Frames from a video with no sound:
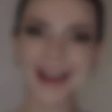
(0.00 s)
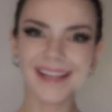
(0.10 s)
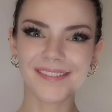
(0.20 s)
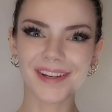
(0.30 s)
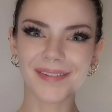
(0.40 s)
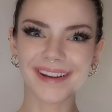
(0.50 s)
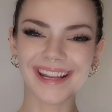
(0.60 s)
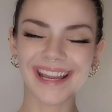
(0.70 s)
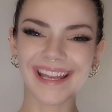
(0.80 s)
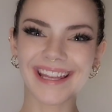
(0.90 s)
Hi
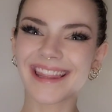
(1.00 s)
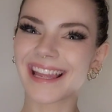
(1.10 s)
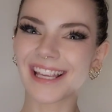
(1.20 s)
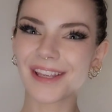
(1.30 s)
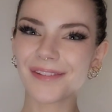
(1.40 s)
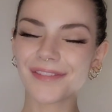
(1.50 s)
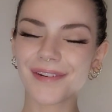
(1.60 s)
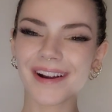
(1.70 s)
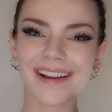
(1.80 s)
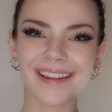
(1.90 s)
everyone, and thank you
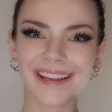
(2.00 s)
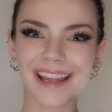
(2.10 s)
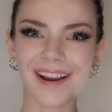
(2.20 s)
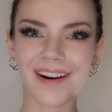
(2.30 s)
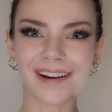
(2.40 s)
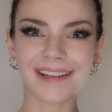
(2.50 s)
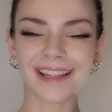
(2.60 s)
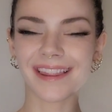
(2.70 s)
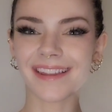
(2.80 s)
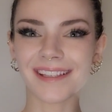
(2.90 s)
for clicking
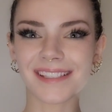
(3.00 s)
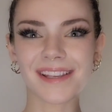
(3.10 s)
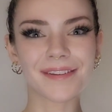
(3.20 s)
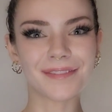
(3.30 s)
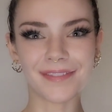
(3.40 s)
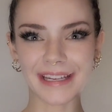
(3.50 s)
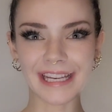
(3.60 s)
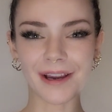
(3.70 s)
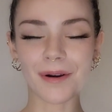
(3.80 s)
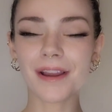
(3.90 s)
on this
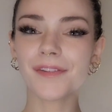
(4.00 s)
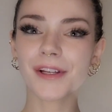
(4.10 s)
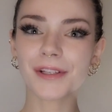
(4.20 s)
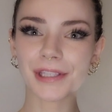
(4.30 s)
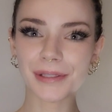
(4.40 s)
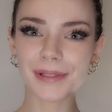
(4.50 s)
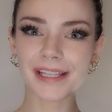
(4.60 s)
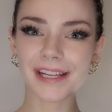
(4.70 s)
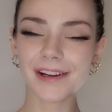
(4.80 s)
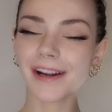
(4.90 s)
video. If you're new
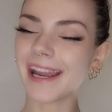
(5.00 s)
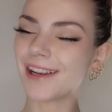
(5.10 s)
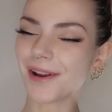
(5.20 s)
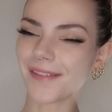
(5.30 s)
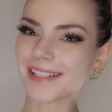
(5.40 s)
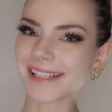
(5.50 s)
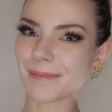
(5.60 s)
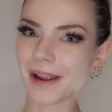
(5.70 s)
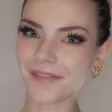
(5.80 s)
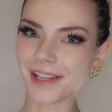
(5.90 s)
here and you haven't
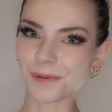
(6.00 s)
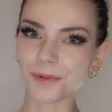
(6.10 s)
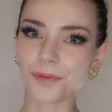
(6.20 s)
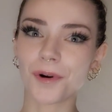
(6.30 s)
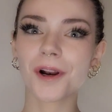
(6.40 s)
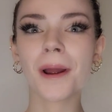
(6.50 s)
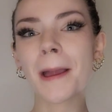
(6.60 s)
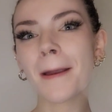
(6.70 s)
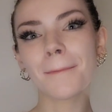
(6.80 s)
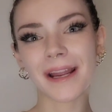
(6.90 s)
seen my face before,
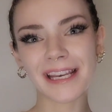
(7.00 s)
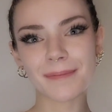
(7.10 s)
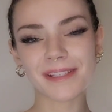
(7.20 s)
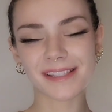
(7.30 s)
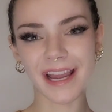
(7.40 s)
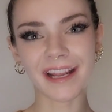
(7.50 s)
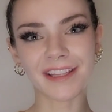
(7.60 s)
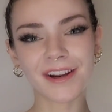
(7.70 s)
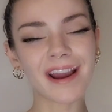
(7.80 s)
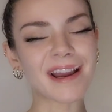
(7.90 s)
my name is
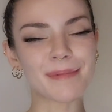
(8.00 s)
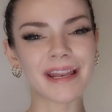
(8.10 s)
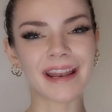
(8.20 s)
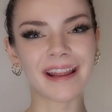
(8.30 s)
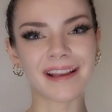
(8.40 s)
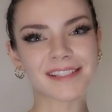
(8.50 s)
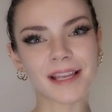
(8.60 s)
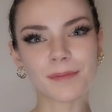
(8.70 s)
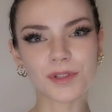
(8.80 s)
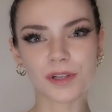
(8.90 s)
Skylar. I'm an
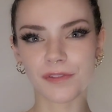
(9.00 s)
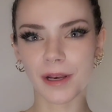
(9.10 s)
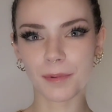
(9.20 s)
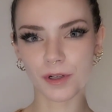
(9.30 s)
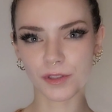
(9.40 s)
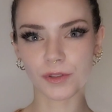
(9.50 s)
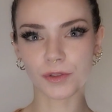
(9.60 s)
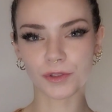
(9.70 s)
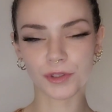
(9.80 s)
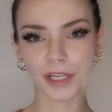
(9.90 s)
NASM certified
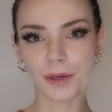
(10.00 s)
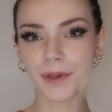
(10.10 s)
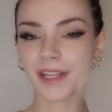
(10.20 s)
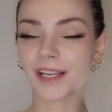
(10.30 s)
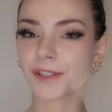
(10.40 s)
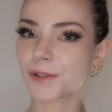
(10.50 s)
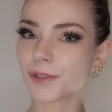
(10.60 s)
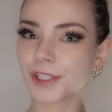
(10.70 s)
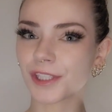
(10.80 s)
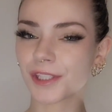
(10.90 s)
personal trainer with an
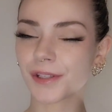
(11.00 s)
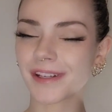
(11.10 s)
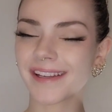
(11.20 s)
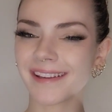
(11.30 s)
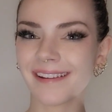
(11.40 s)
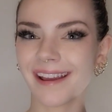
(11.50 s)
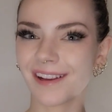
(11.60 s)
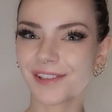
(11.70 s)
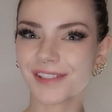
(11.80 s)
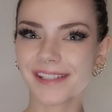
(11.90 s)
associate's degree in
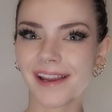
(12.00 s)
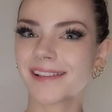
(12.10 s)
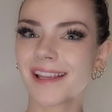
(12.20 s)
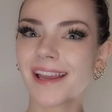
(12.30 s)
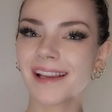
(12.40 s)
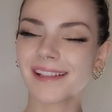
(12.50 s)
exercise